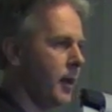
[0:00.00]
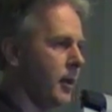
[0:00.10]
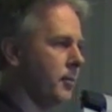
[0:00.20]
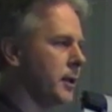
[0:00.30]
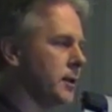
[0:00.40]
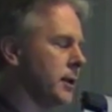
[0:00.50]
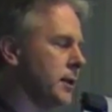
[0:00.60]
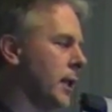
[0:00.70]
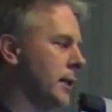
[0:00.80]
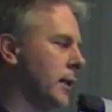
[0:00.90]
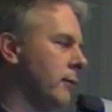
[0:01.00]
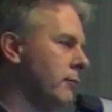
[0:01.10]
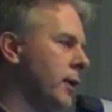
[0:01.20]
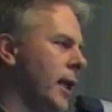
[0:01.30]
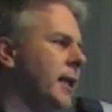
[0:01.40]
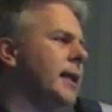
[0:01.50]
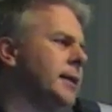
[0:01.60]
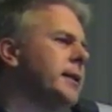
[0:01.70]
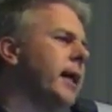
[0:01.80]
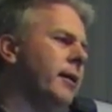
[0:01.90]
and the person says, I really need
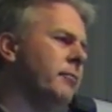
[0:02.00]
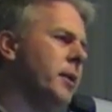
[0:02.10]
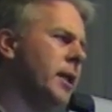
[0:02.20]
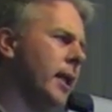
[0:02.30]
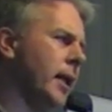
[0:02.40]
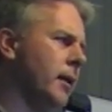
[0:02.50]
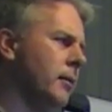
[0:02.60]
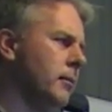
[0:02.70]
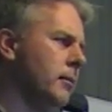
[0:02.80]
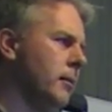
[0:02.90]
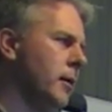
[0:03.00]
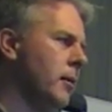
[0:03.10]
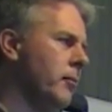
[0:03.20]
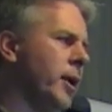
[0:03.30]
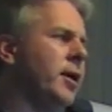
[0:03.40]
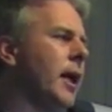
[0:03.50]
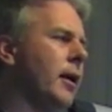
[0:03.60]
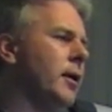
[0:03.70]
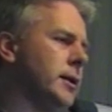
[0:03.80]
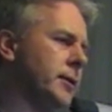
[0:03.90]
to save money, but you
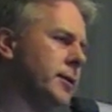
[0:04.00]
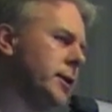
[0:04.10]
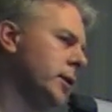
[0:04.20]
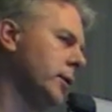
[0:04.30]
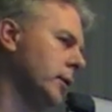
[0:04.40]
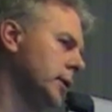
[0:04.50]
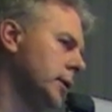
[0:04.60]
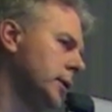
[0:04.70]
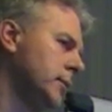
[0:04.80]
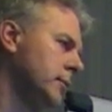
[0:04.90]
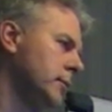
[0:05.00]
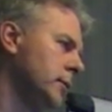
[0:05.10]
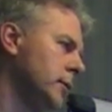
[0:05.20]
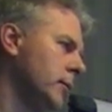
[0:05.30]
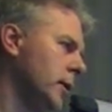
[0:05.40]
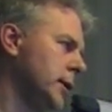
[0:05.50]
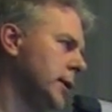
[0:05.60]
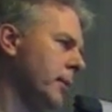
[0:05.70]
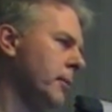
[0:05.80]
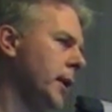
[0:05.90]
get lots of Swords. What does
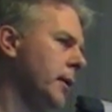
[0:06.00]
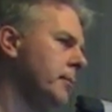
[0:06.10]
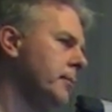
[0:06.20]
that mean?